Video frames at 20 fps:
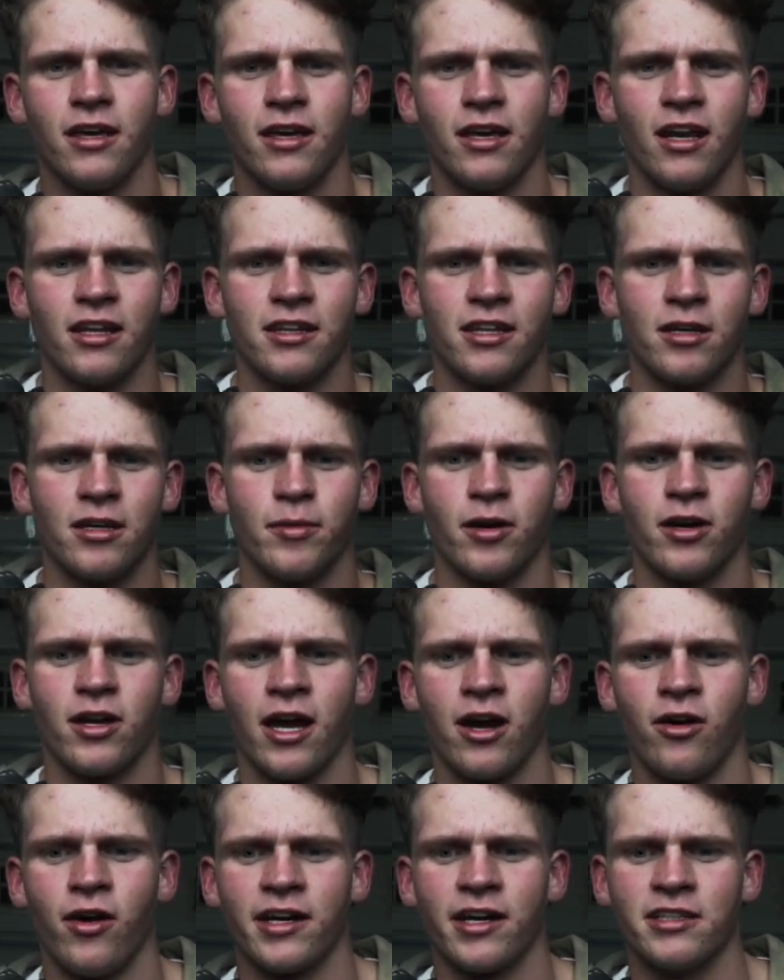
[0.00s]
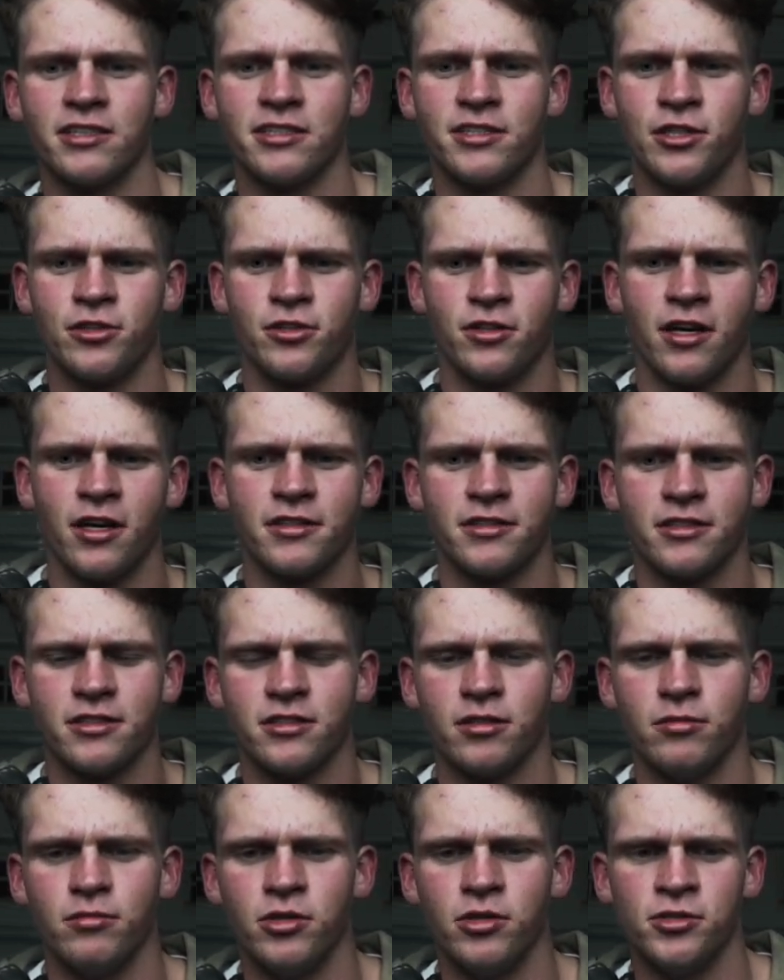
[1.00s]
And I think about how I can synchronize this
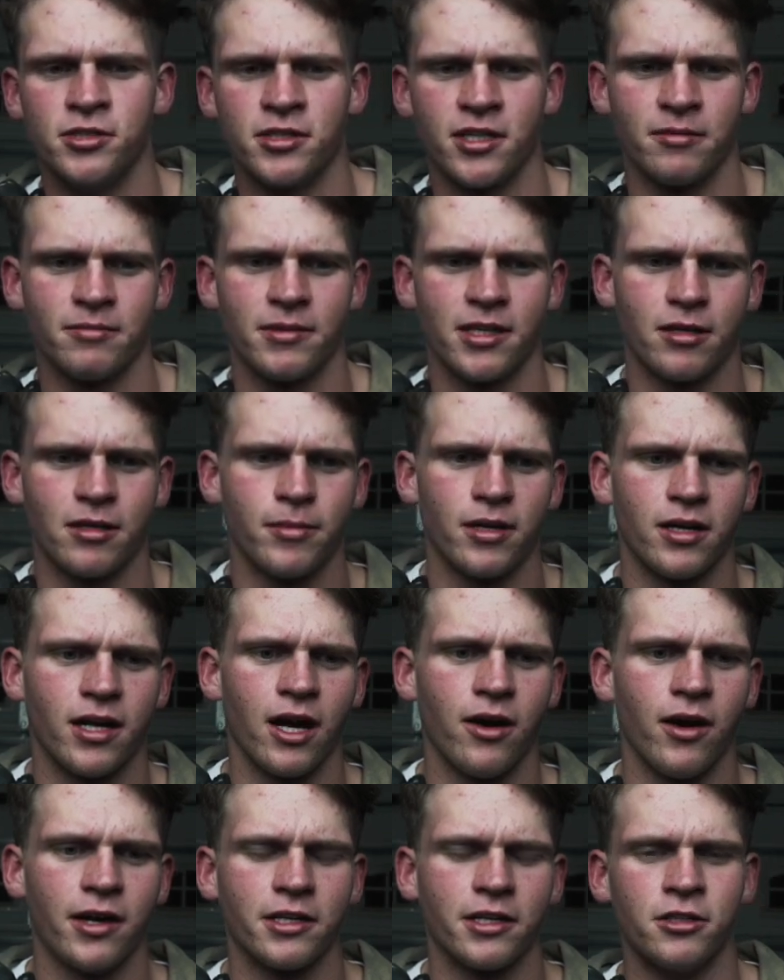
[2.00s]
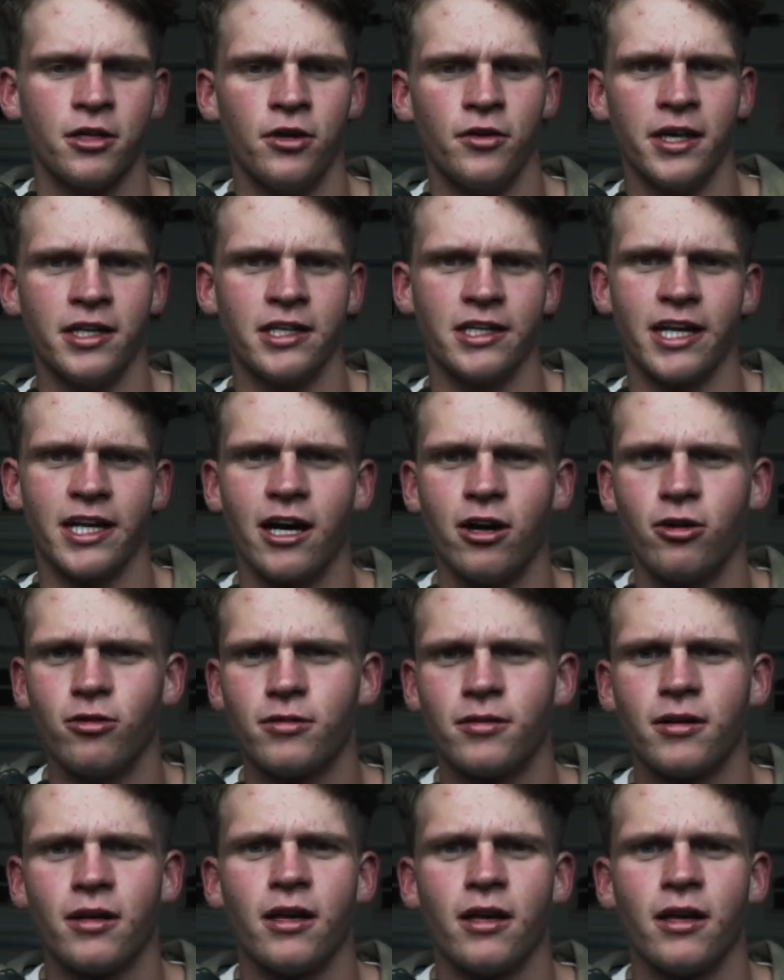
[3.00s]
to music. I'm thinking about how I can go in and out.